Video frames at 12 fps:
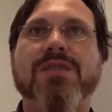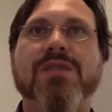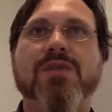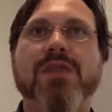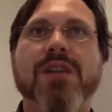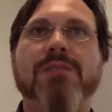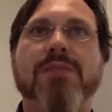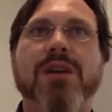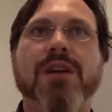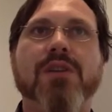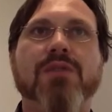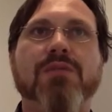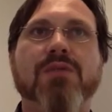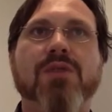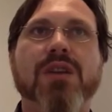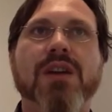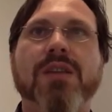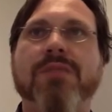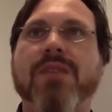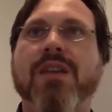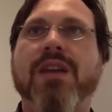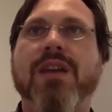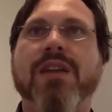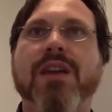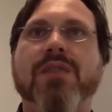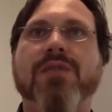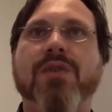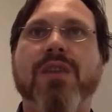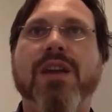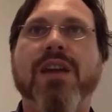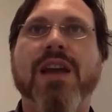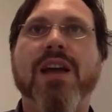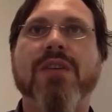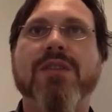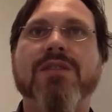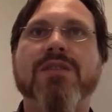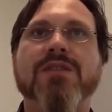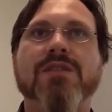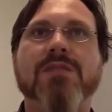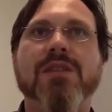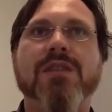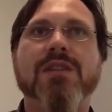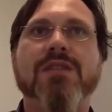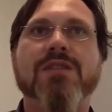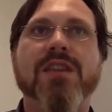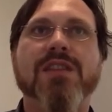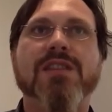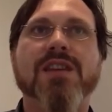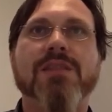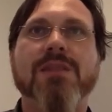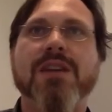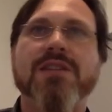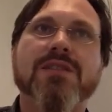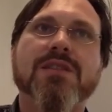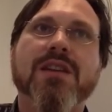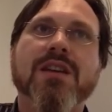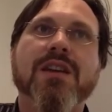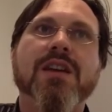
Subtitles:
filled out by your employer, and they have 48 hours to submit this to their scheme agent.